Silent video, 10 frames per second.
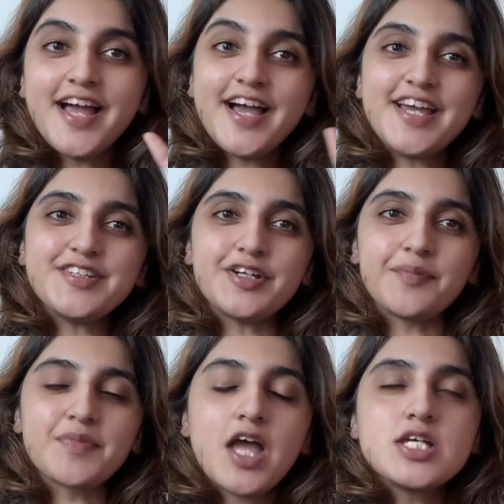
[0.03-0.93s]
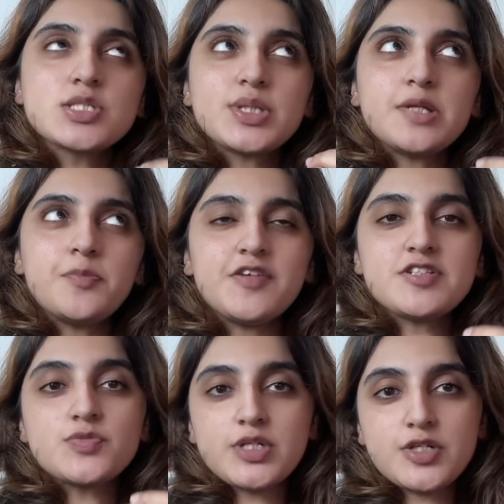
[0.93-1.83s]
Hi there. So in a
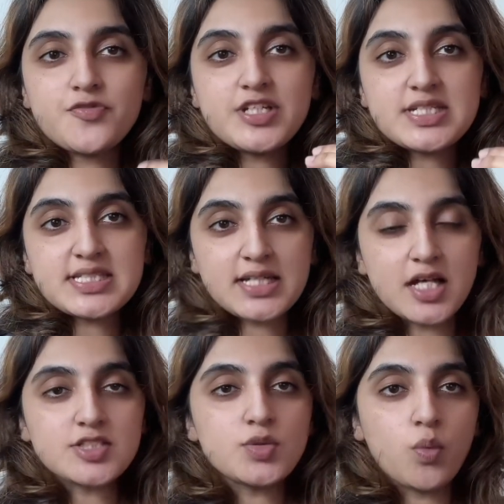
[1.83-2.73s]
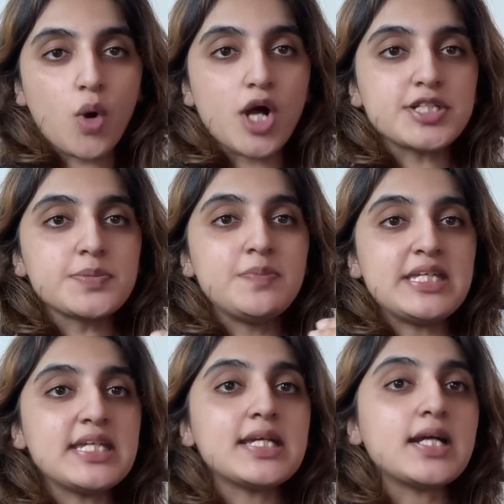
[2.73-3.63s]
previous video, we discussed what
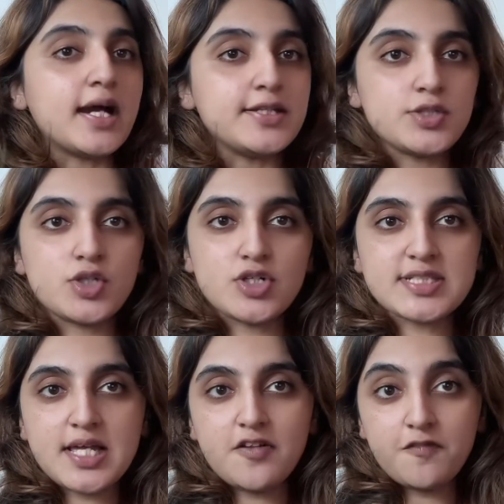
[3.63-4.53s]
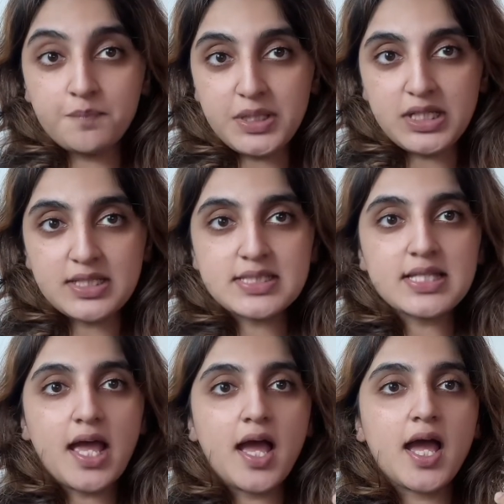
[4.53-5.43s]
being kind to yourself means
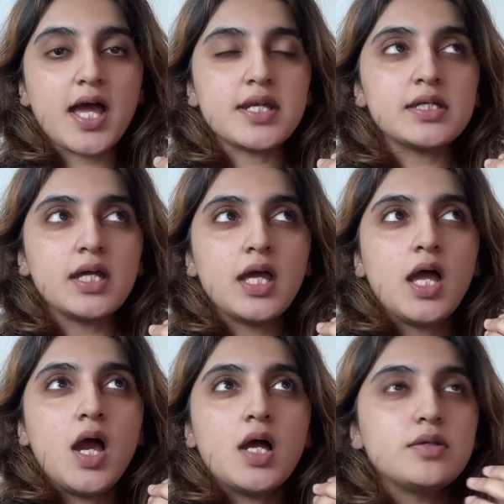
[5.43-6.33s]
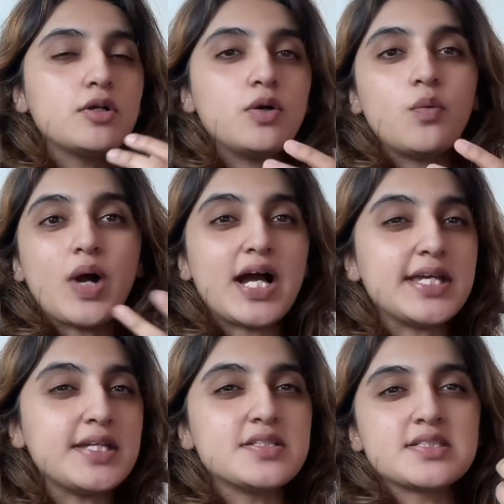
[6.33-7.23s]
and, you know, why
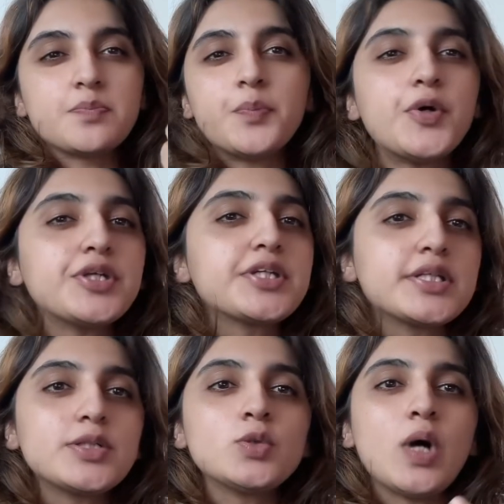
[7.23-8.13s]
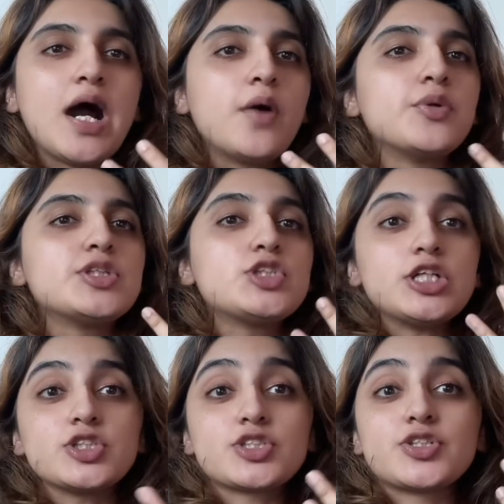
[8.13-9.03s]
it is important, how it
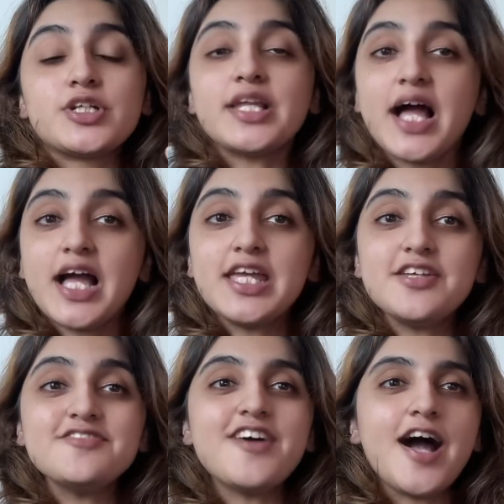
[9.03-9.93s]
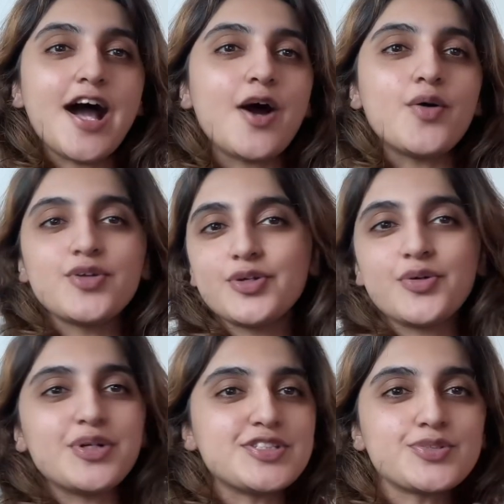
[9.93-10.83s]
changes your life, how, you
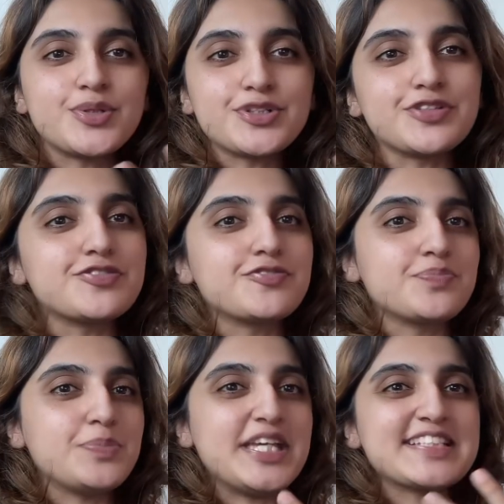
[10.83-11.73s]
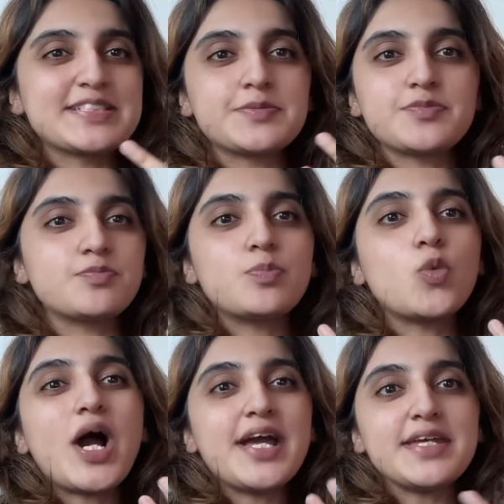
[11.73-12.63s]
know, it sort of makes
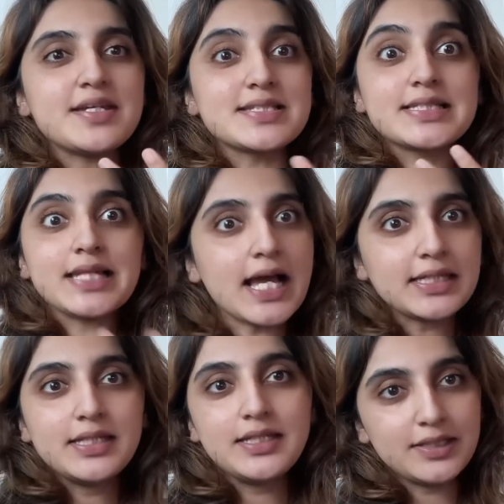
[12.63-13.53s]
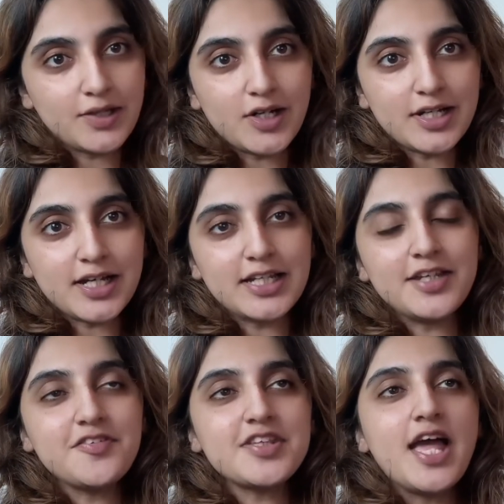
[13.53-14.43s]
why it is lacking in our
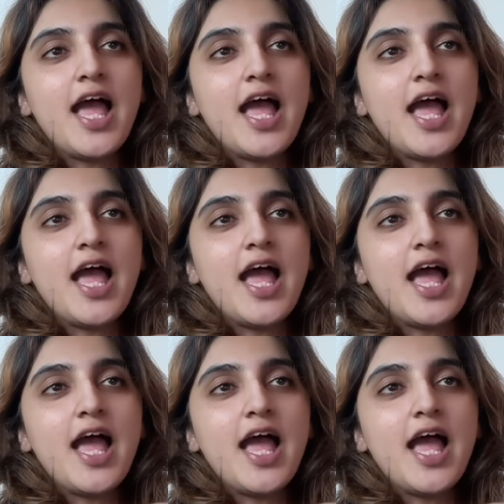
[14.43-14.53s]
lives.